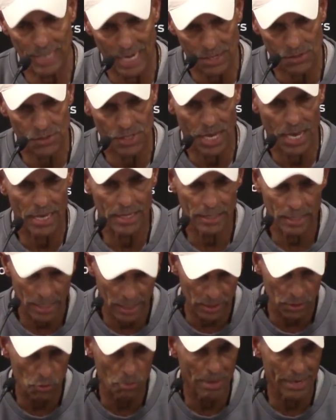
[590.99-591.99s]
outside,
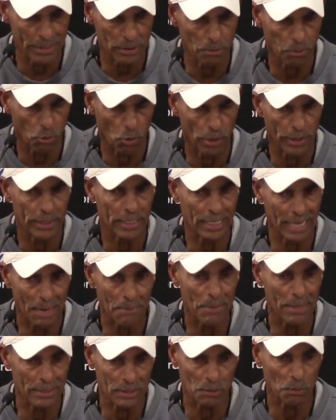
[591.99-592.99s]
and you made the point, and I
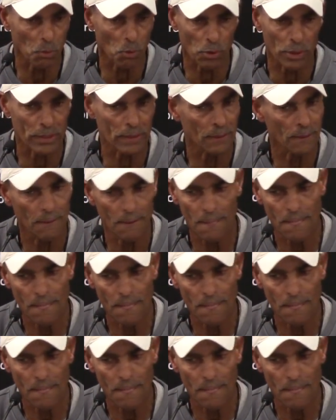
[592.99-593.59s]
made the point.